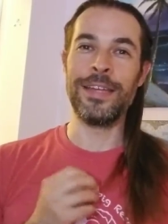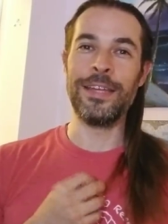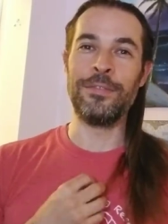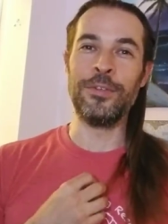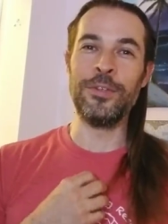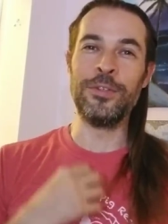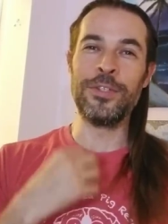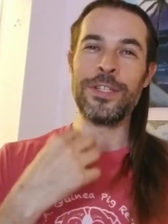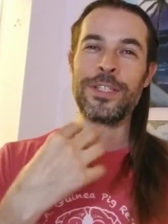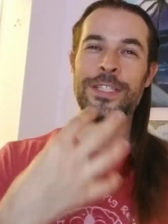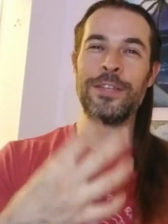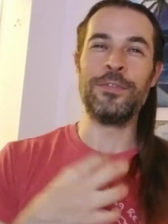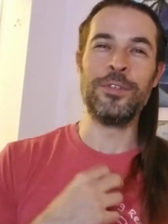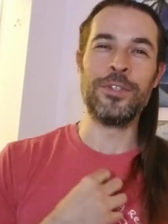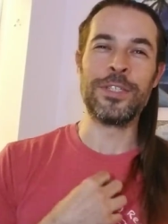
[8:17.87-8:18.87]
if you just
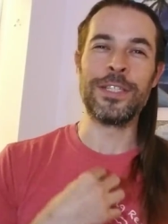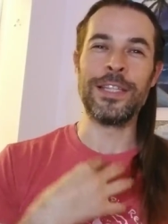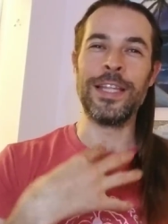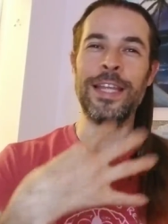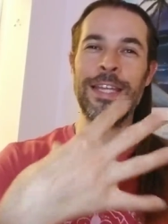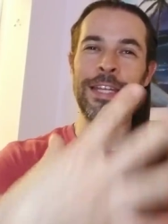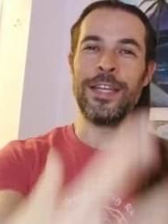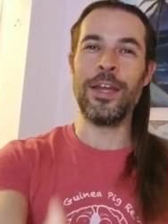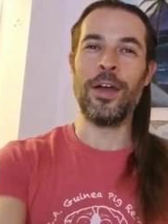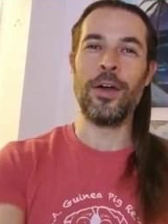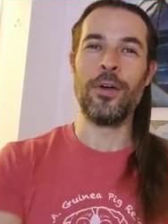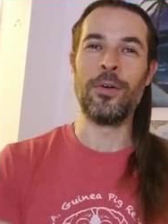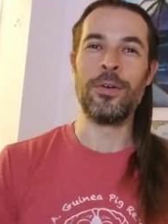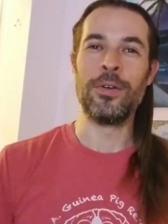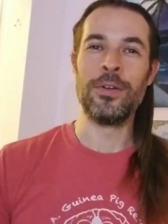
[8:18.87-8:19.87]
if you just let it
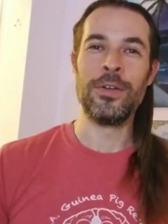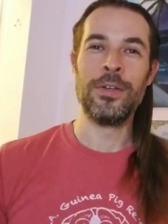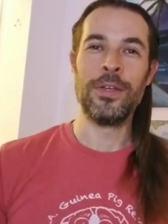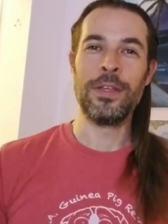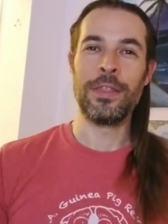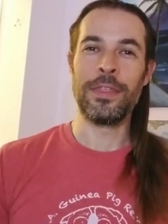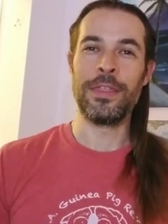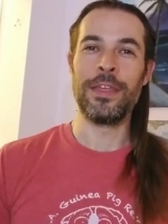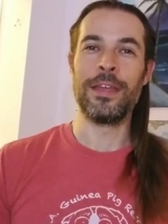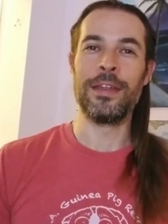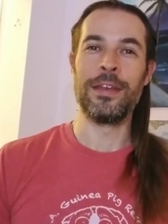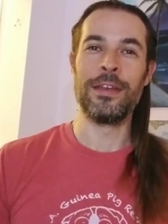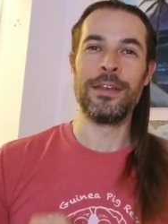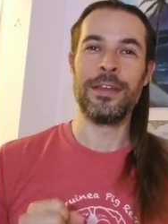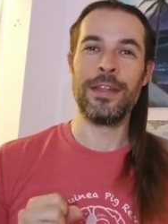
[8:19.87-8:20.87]
go,
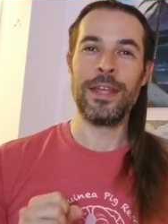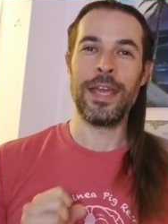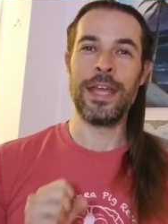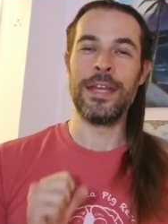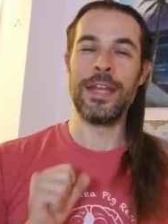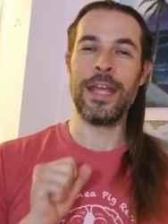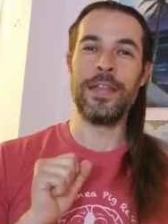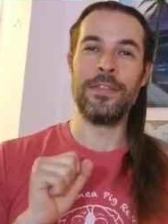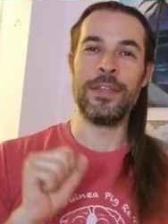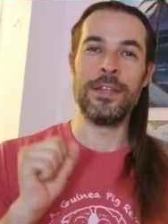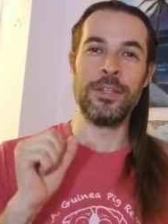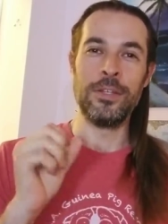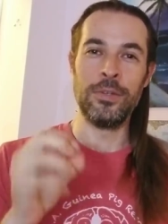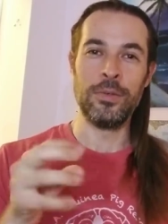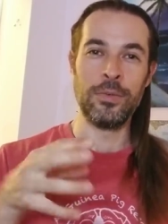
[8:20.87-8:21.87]
then and and
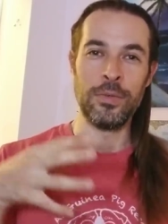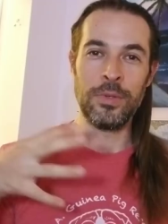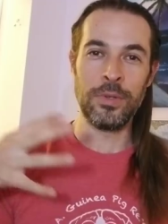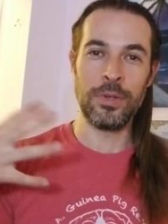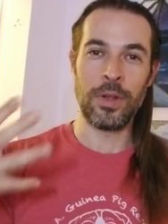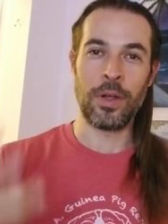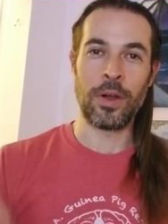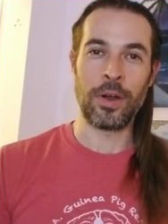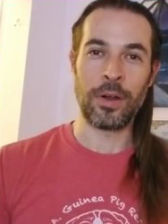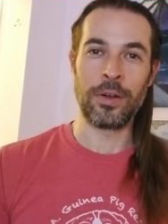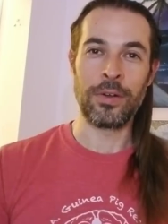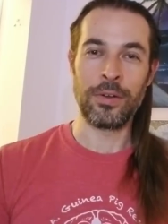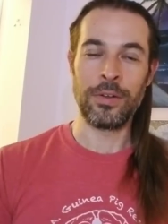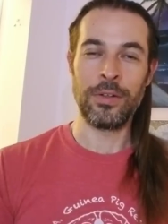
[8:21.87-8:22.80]
then you are,